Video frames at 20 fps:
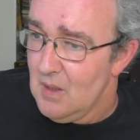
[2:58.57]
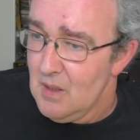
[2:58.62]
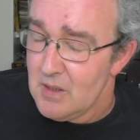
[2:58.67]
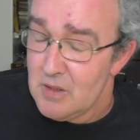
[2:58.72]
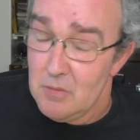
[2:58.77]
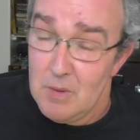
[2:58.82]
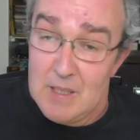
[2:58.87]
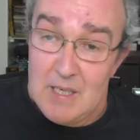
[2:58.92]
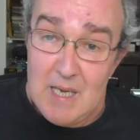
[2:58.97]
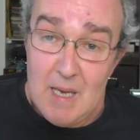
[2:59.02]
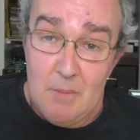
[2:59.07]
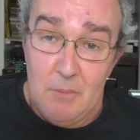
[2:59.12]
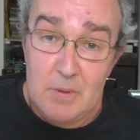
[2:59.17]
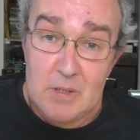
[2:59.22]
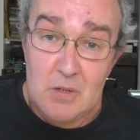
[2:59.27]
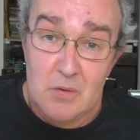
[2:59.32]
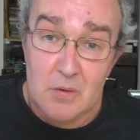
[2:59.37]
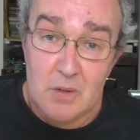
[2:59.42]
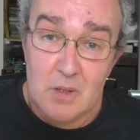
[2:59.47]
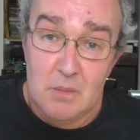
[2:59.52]
so in the end we
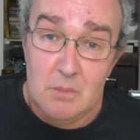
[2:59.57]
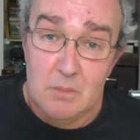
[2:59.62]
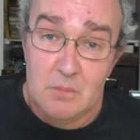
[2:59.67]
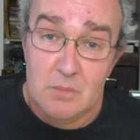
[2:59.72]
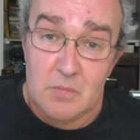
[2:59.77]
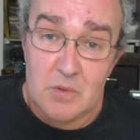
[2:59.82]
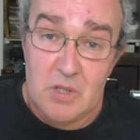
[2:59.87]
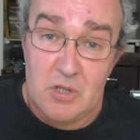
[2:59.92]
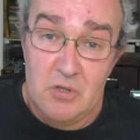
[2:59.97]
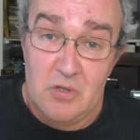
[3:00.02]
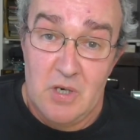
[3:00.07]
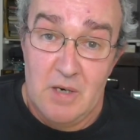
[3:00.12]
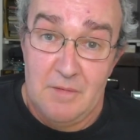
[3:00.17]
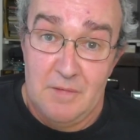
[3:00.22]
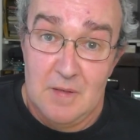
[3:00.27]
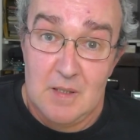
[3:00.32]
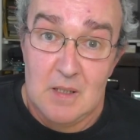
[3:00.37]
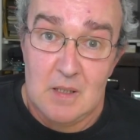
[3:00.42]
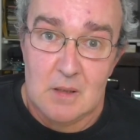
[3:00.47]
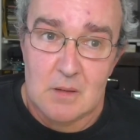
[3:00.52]
took them to
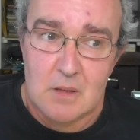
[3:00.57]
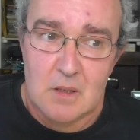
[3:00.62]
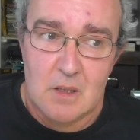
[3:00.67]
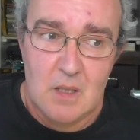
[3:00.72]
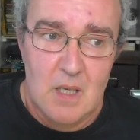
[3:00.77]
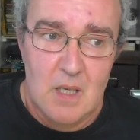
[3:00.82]
Driffield,